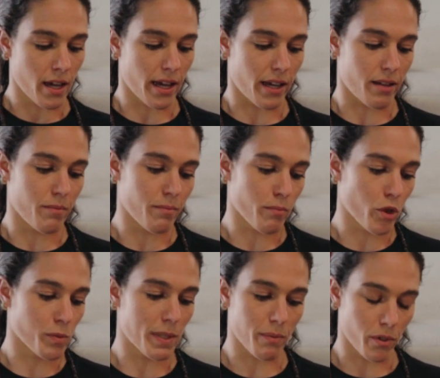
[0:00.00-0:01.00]
And
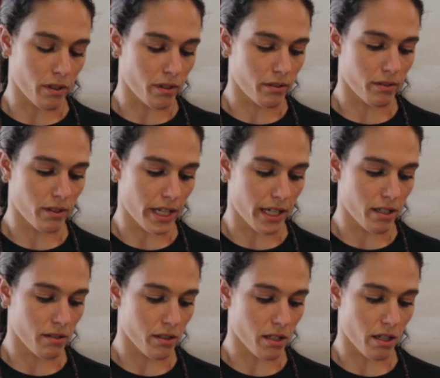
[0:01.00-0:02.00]
most people,
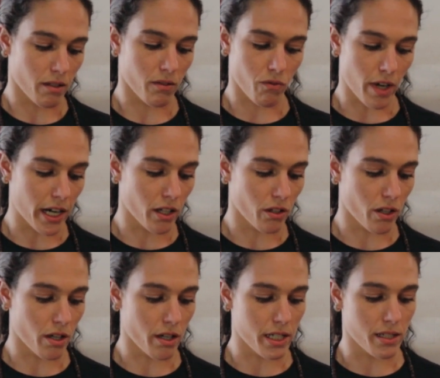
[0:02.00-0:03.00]

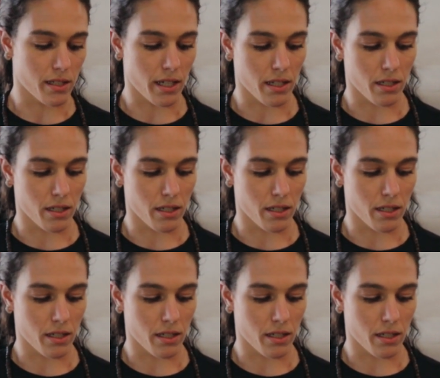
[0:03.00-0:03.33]
regular is,